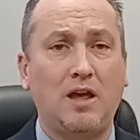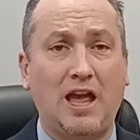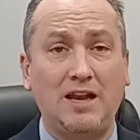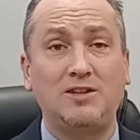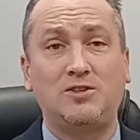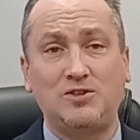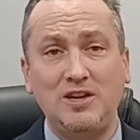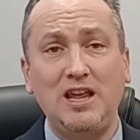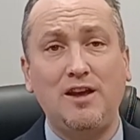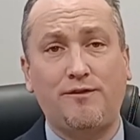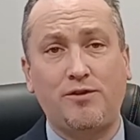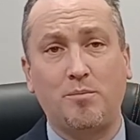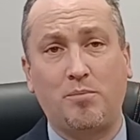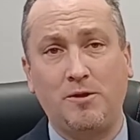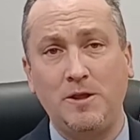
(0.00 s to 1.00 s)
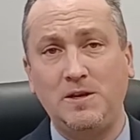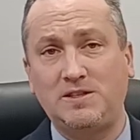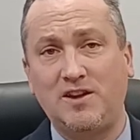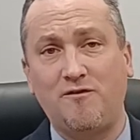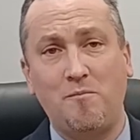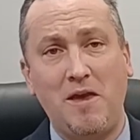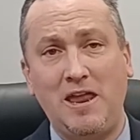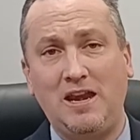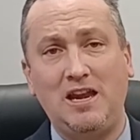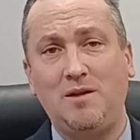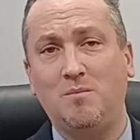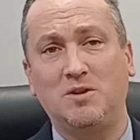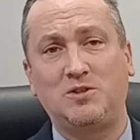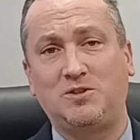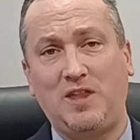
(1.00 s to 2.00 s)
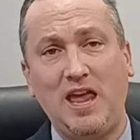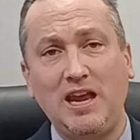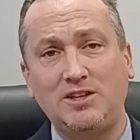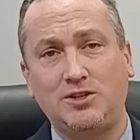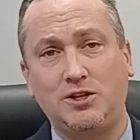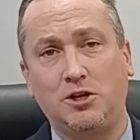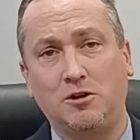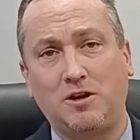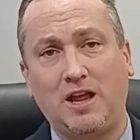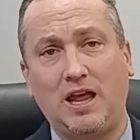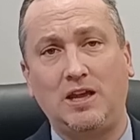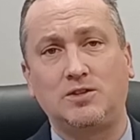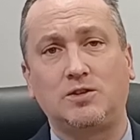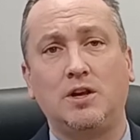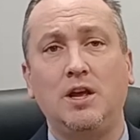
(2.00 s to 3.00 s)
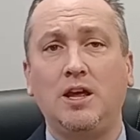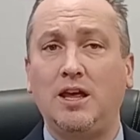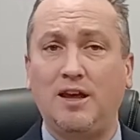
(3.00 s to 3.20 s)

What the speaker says: and see if the police have made any mistakes in your case.